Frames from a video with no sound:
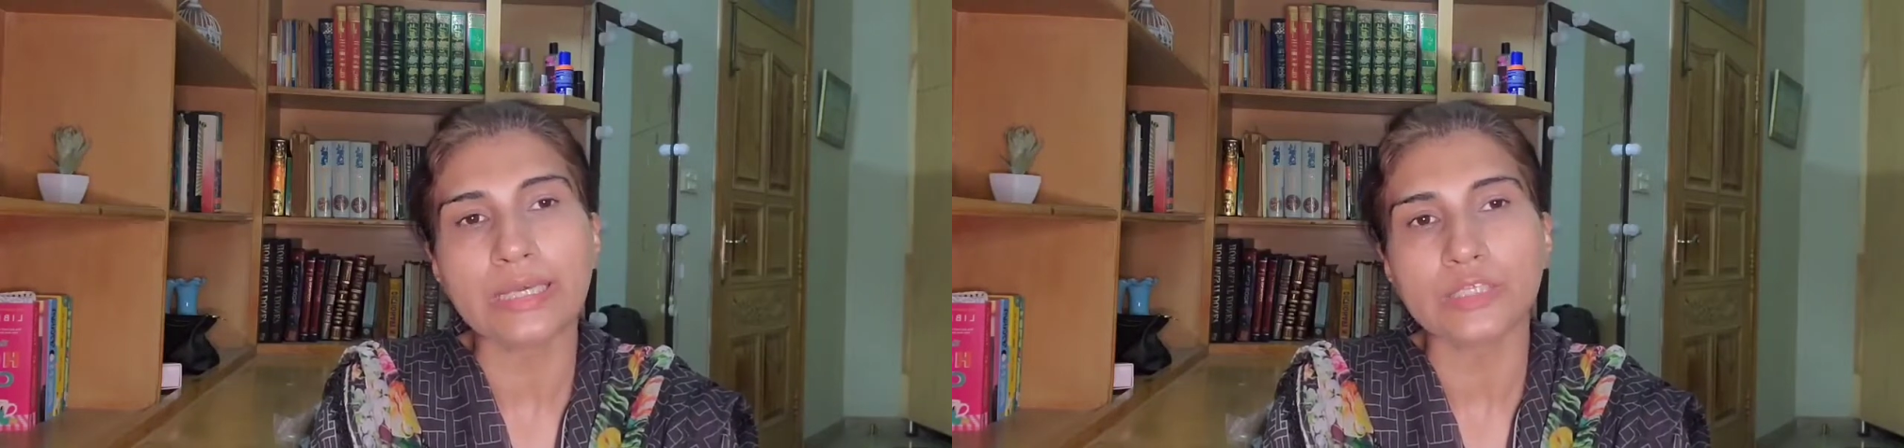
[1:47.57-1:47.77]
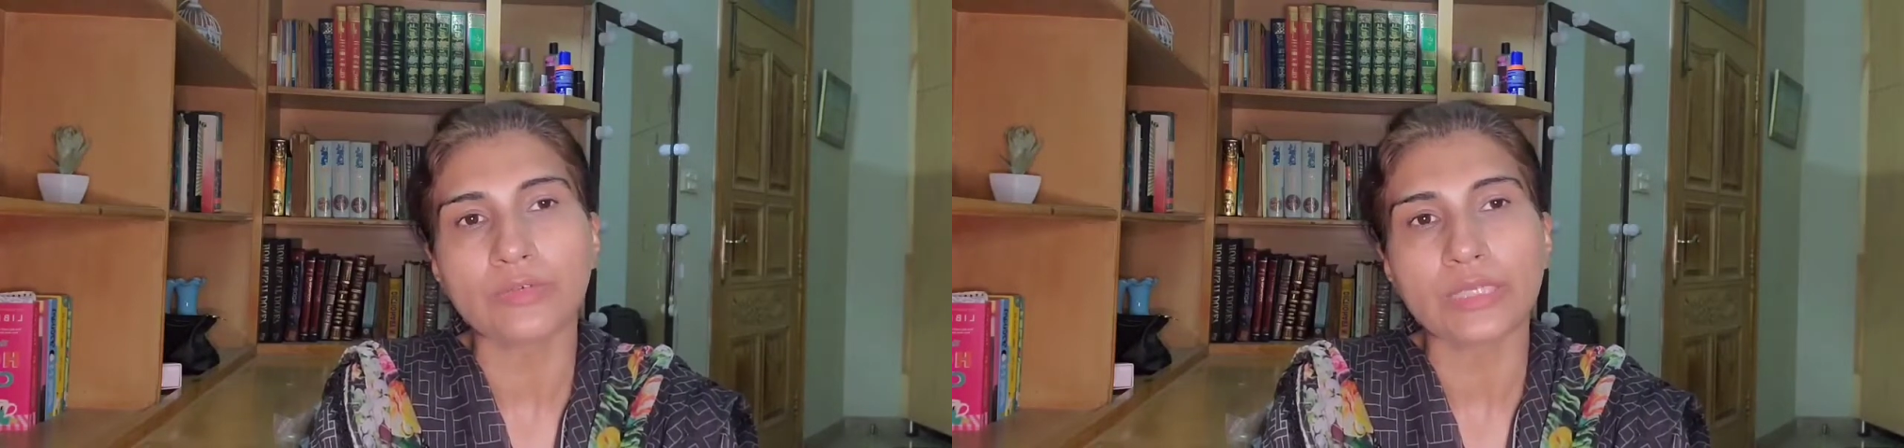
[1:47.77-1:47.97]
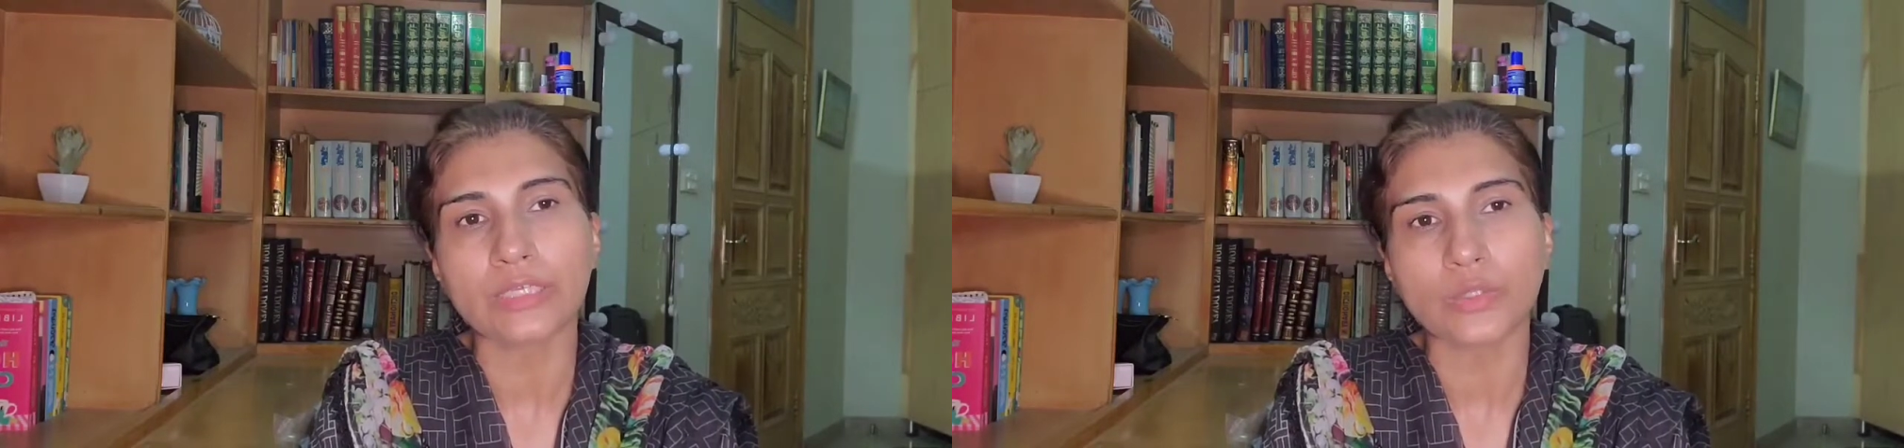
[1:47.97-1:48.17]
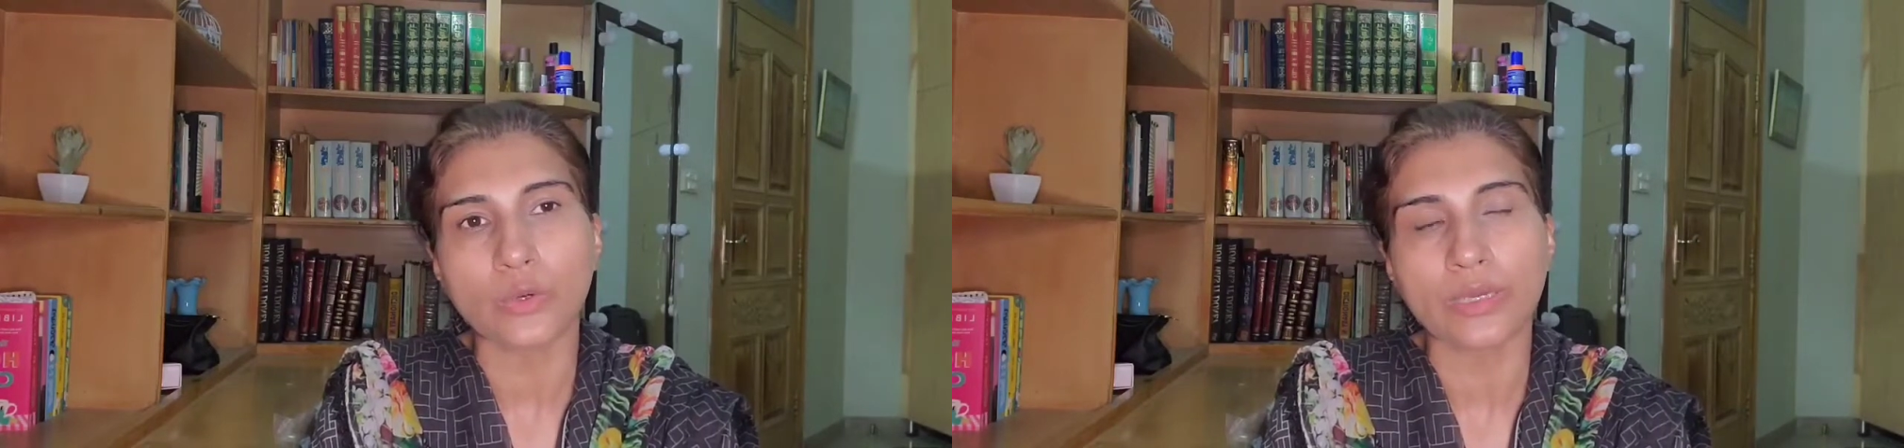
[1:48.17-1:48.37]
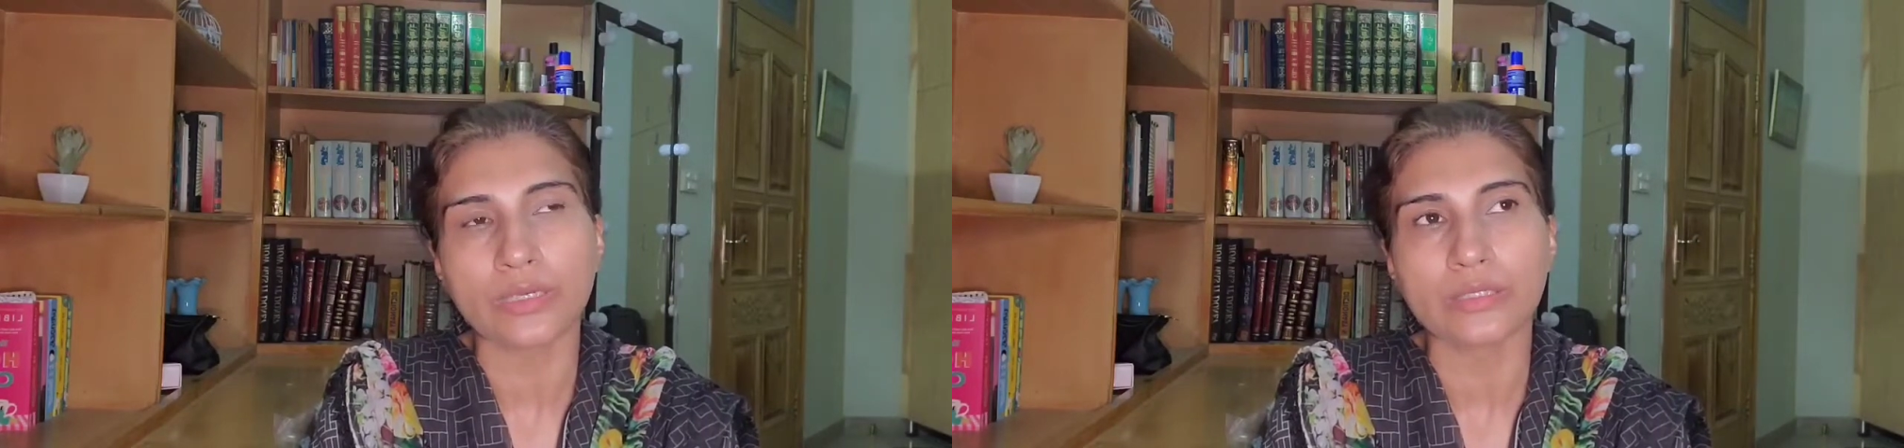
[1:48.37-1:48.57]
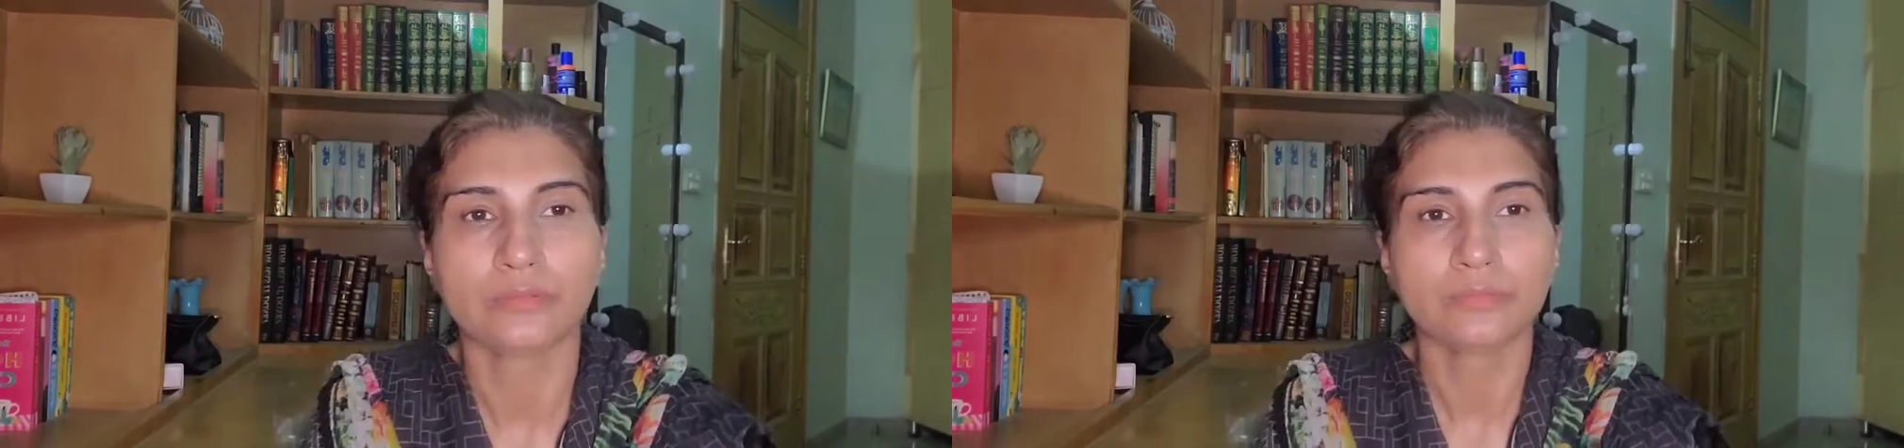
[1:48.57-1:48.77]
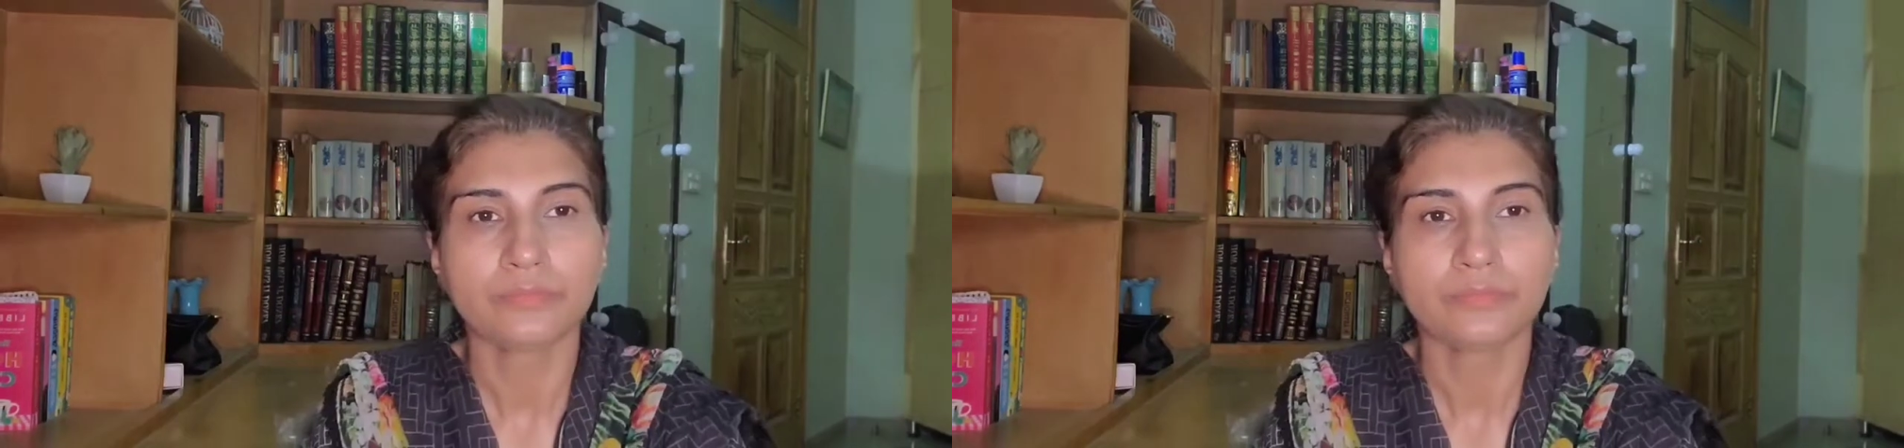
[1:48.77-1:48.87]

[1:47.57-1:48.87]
as well as coherence.